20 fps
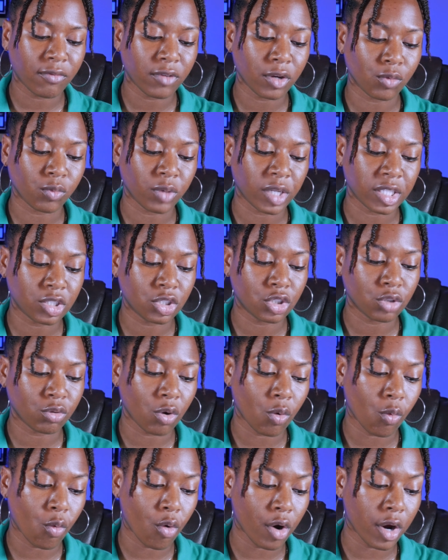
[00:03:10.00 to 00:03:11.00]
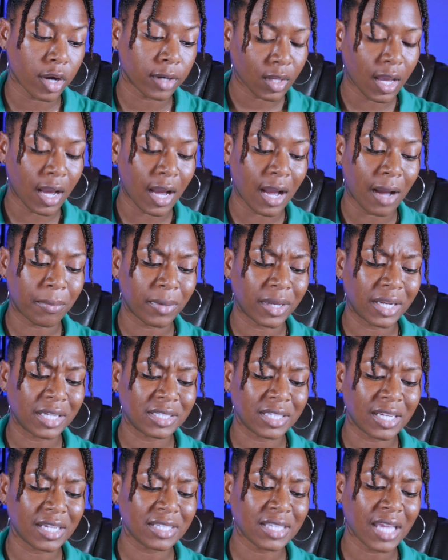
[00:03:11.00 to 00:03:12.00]
a risk to reward, but
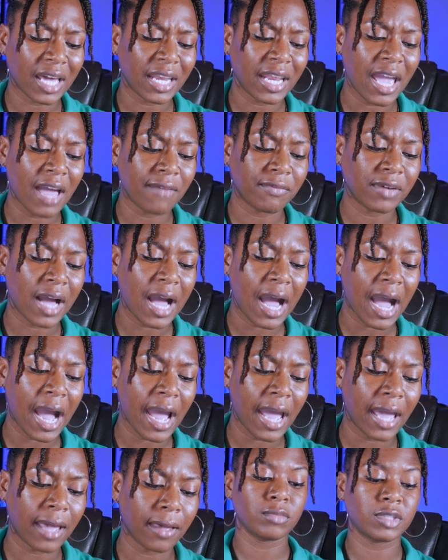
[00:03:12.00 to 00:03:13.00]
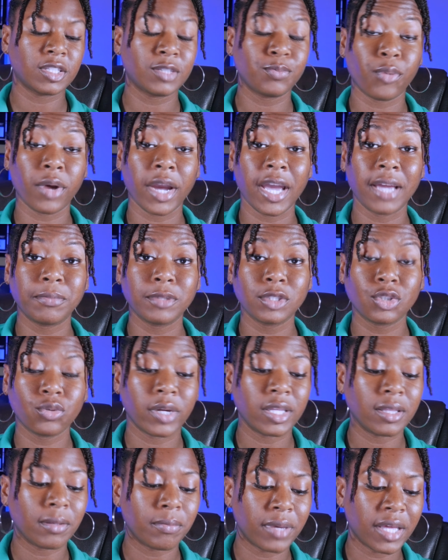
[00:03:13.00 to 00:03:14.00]
it does kind of have a high spread
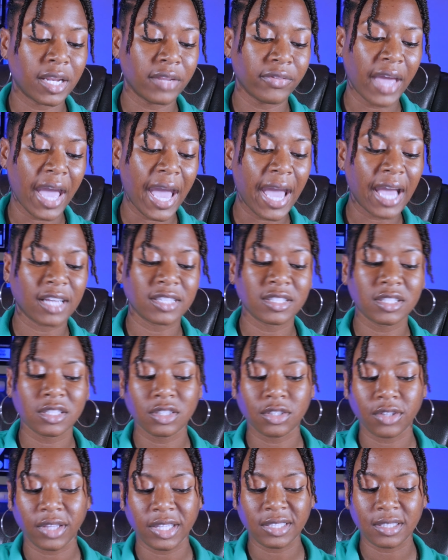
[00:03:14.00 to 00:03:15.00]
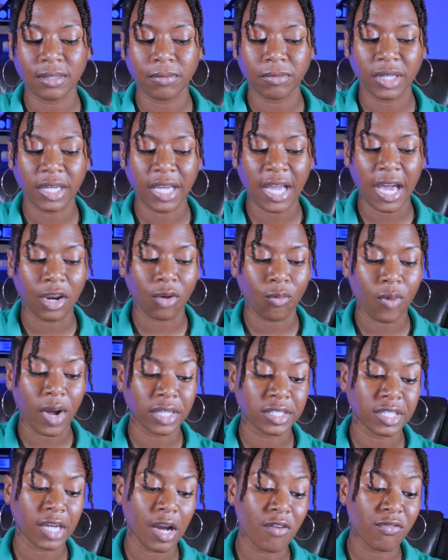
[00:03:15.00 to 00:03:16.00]
between the bid and the ask. So that's something to kind of
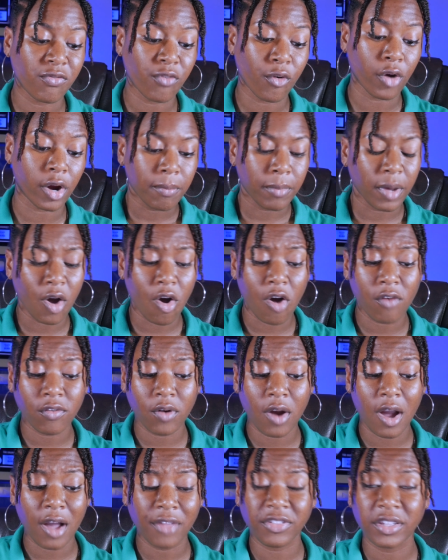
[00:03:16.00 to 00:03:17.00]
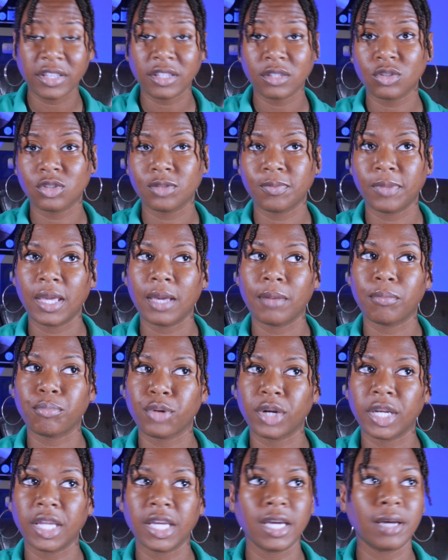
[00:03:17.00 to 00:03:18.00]
watch out for. But overall, I think this would be a
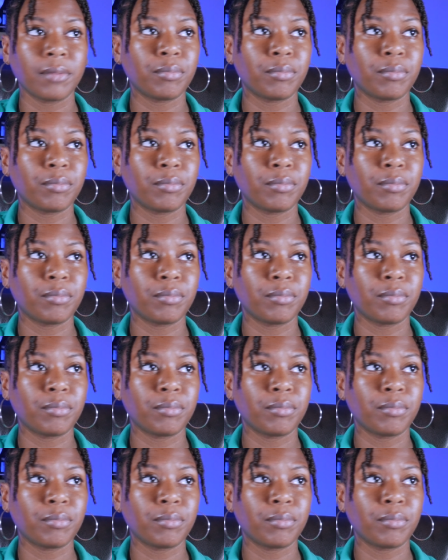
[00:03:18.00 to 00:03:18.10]
pretty good